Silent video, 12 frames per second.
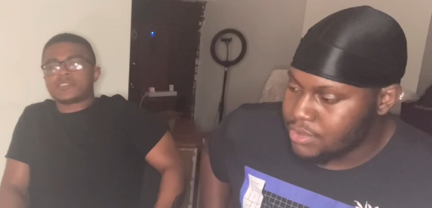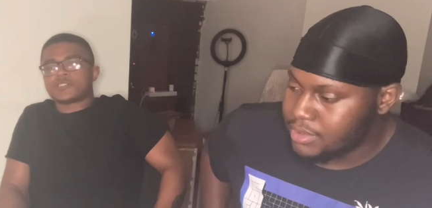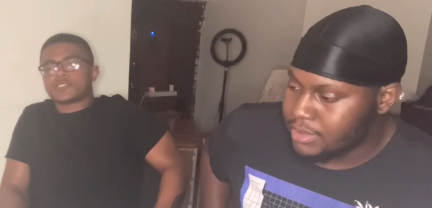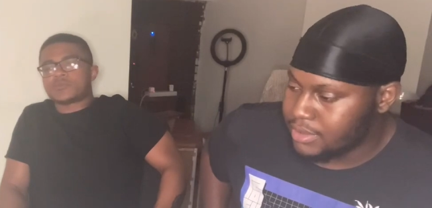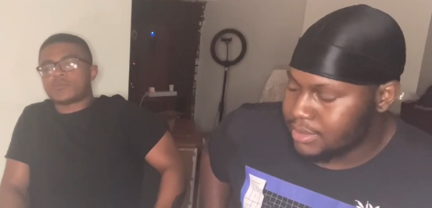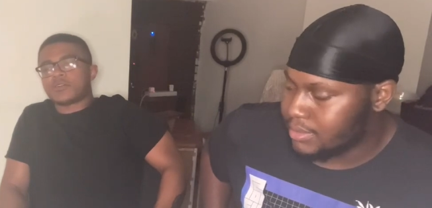Speaker 1: it's
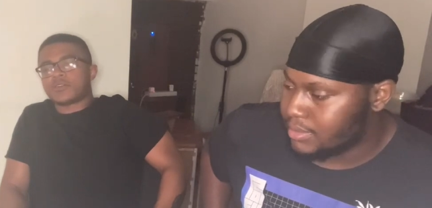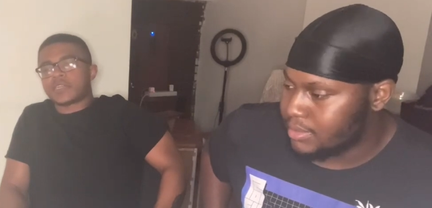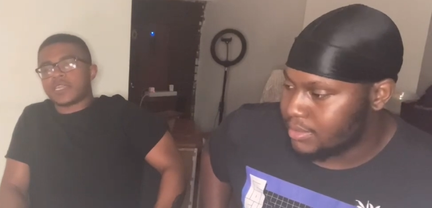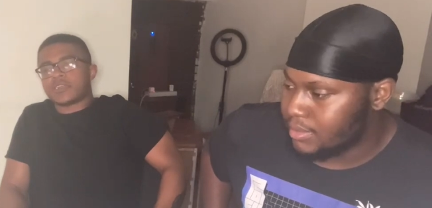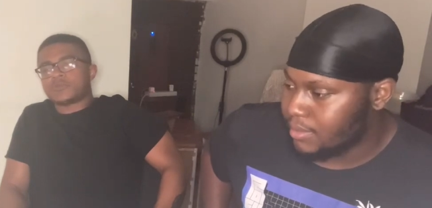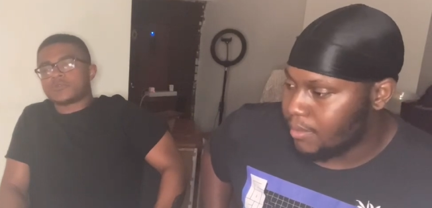just small
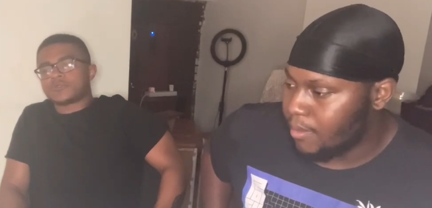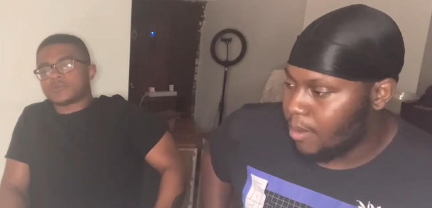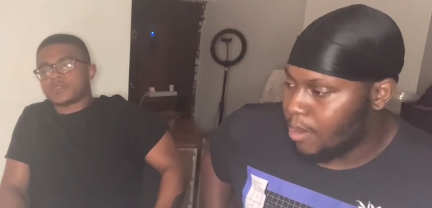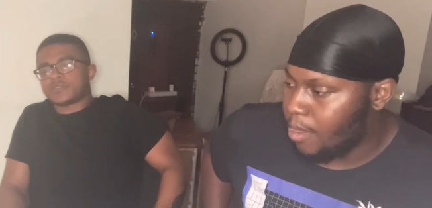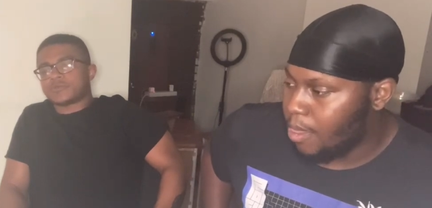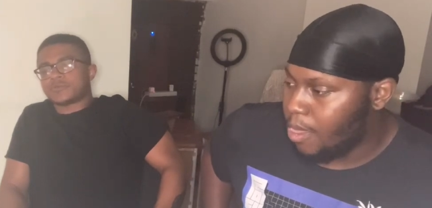animals,
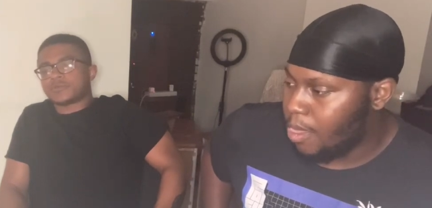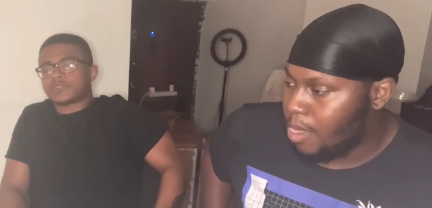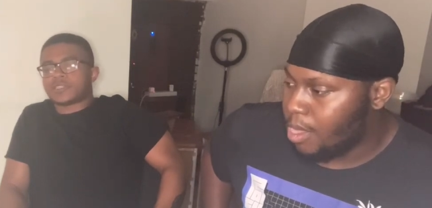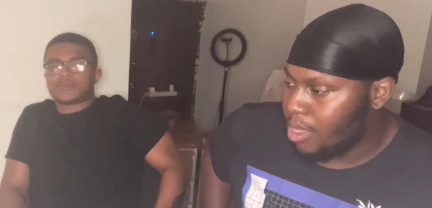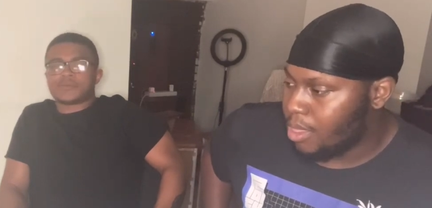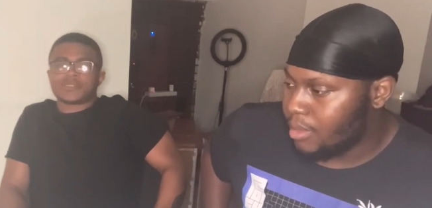man.
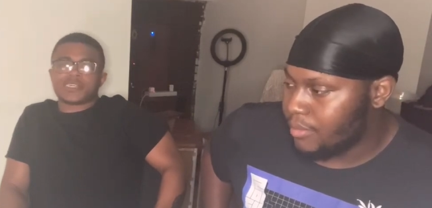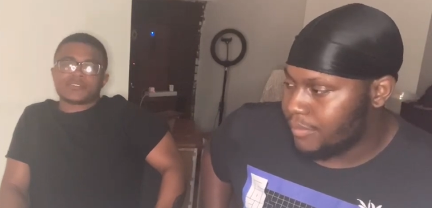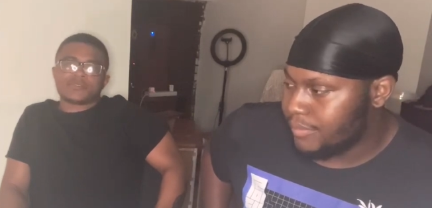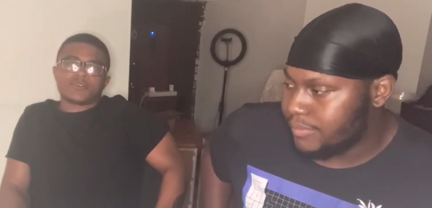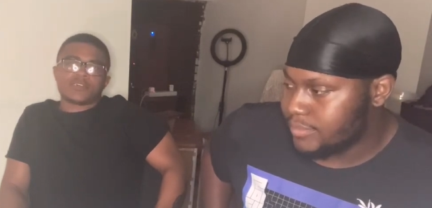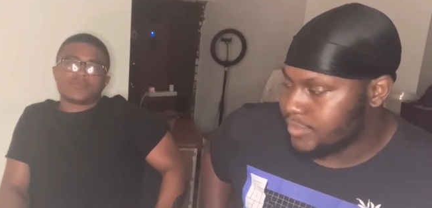That's I mean
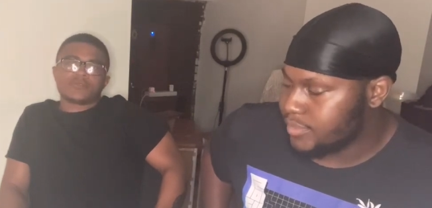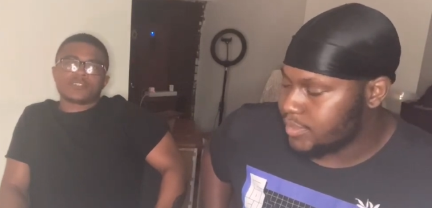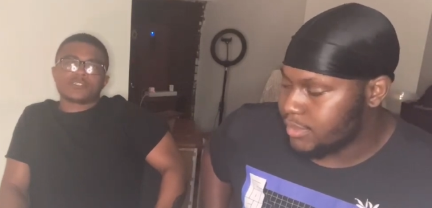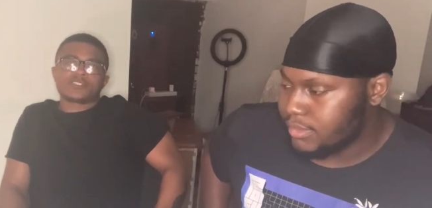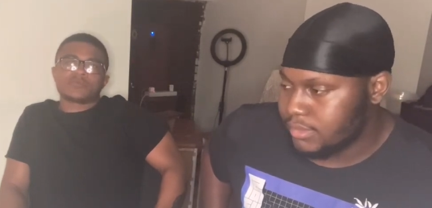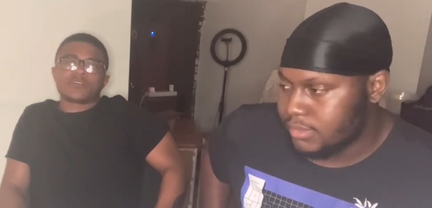that's small animals.
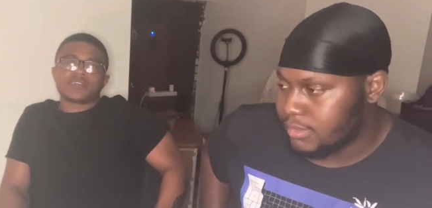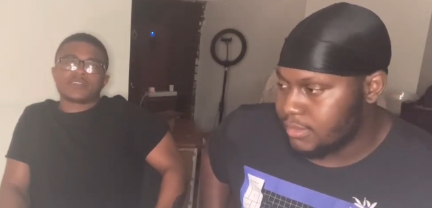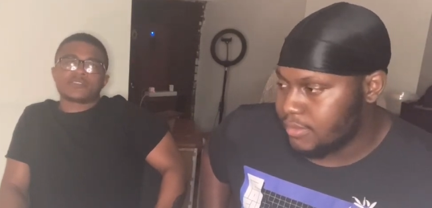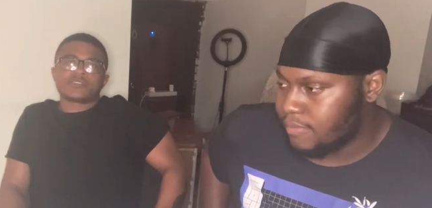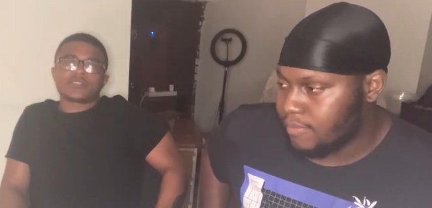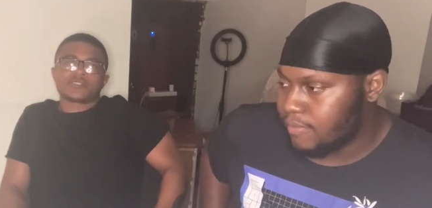It's just small
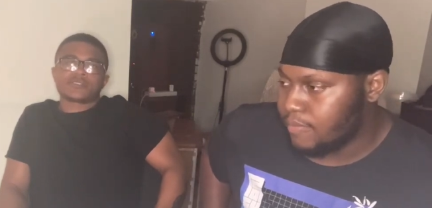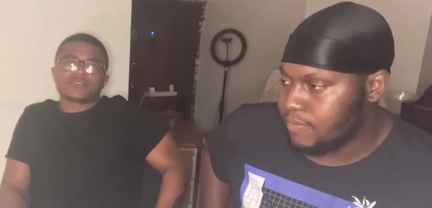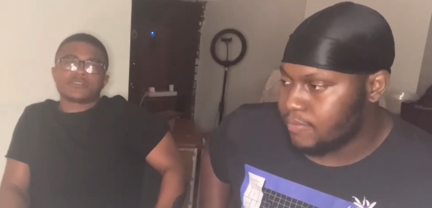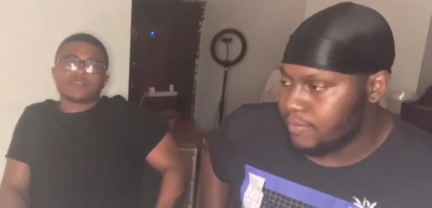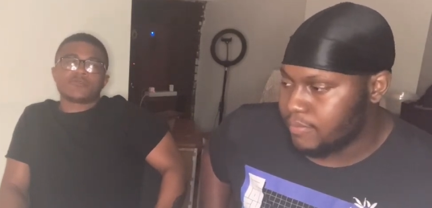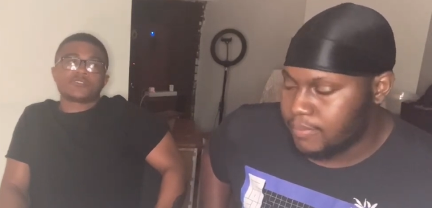insects.
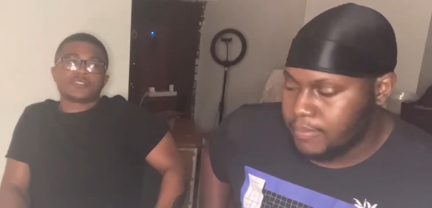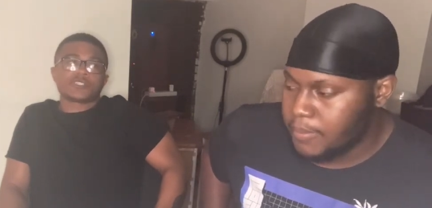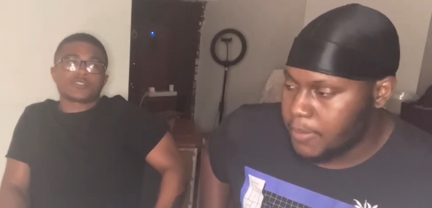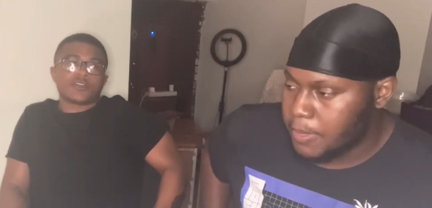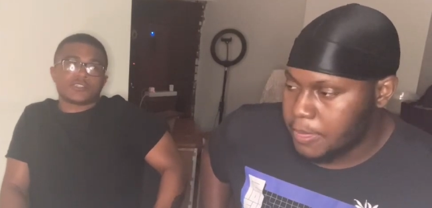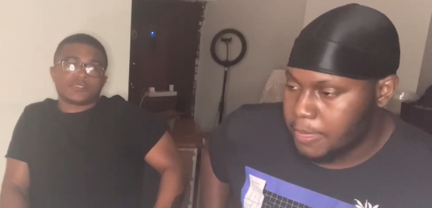Those
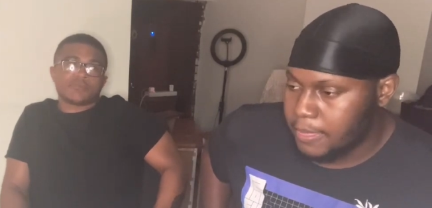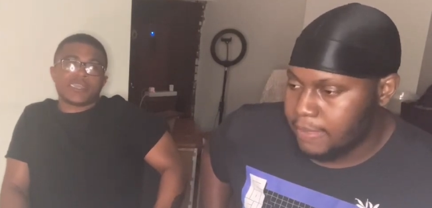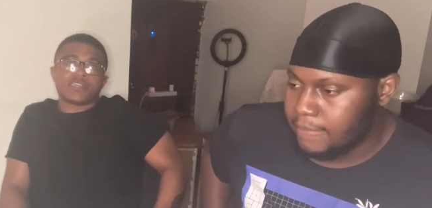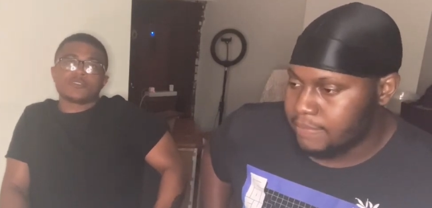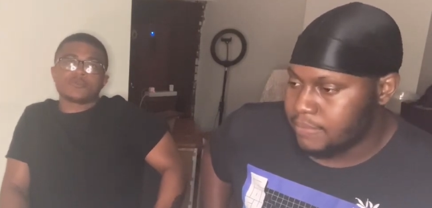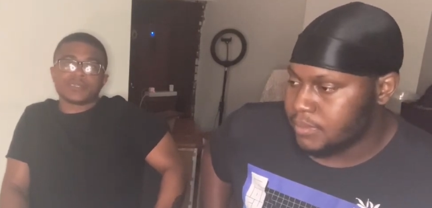shits cause
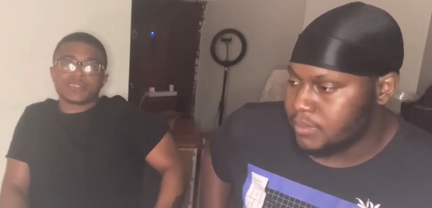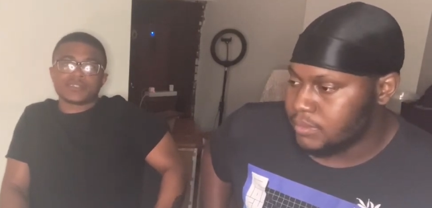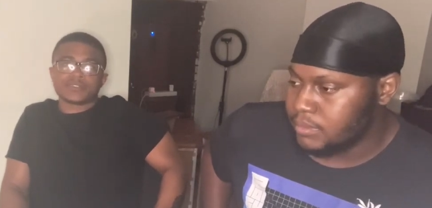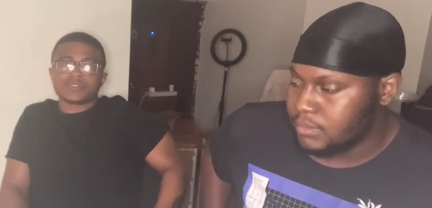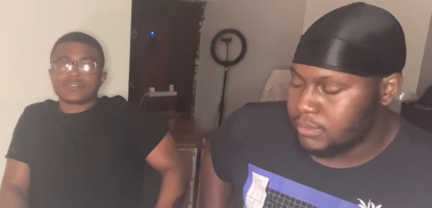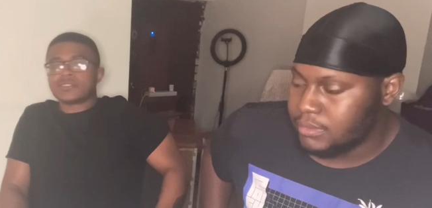major pain.